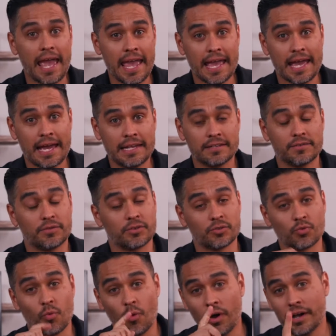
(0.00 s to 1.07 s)
And there's
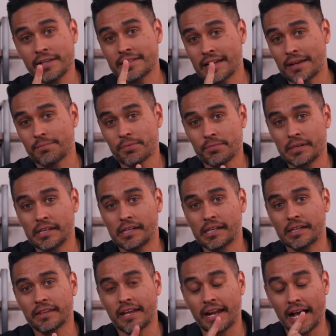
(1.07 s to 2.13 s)
one type of
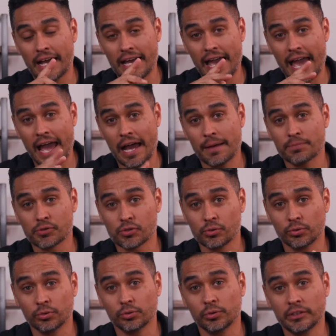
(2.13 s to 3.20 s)
meeting that I
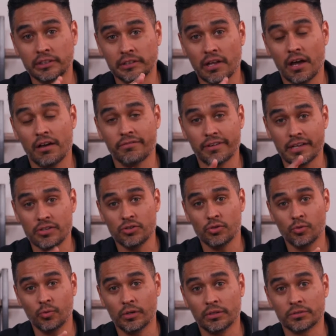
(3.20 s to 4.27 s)
absolutely love and
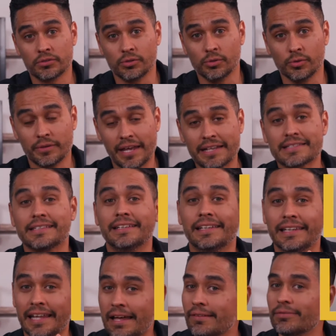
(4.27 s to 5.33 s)
you will too. And that's a
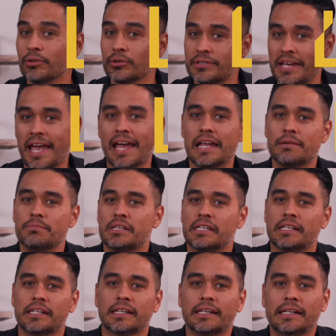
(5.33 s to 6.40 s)
level 10
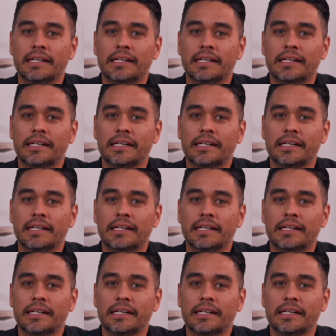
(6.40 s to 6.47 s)
meeting.